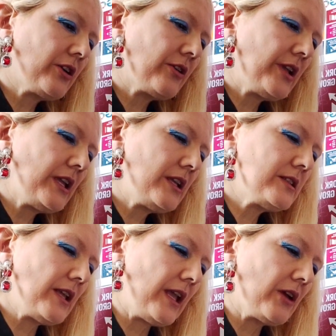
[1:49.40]
green
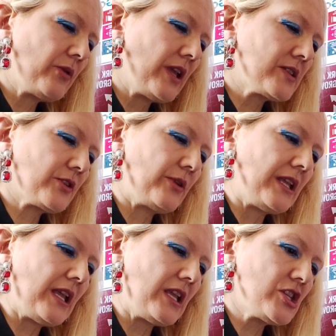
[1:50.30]
areas
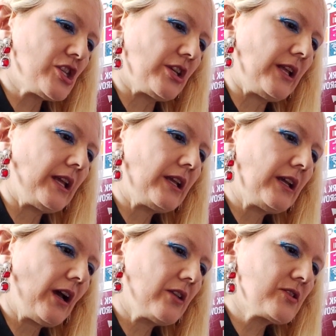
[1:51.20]
creation and
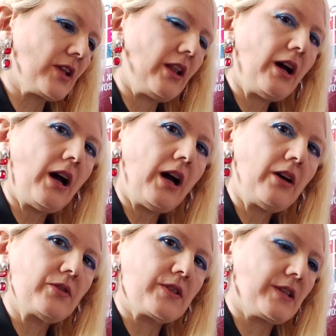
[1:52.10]
council
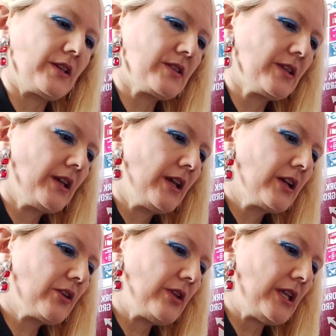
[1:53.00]
houses
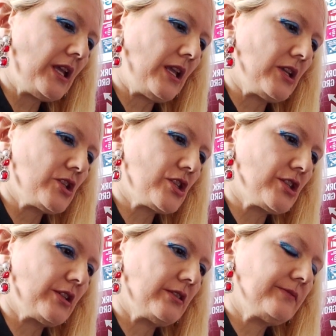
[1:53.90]

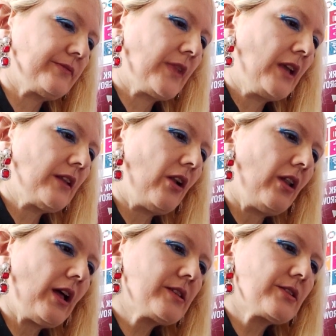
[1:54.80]
creation. Now
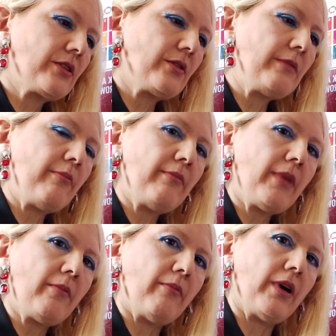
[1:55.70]
let's
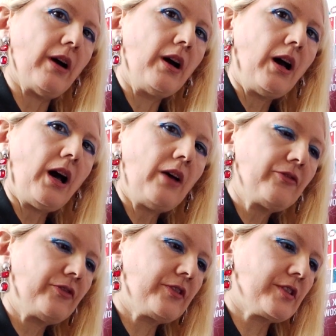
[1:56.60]
remember
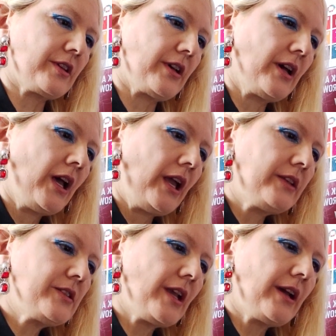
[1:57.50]
after
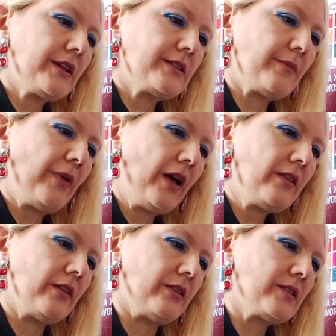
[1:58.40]
India
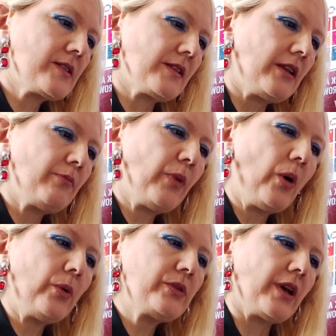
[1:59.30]
independence the
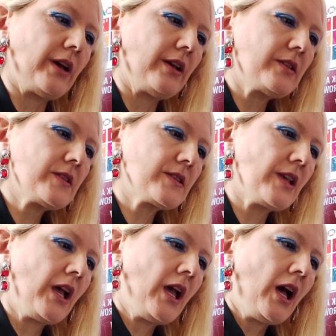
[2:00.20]
importance
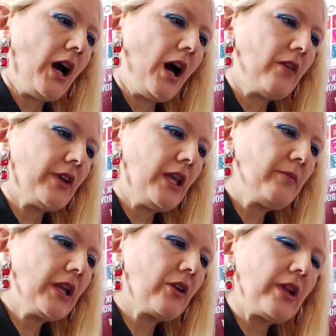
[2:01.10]
of
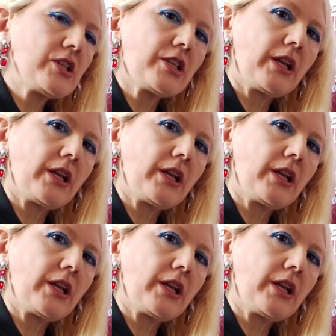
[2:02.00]
immigration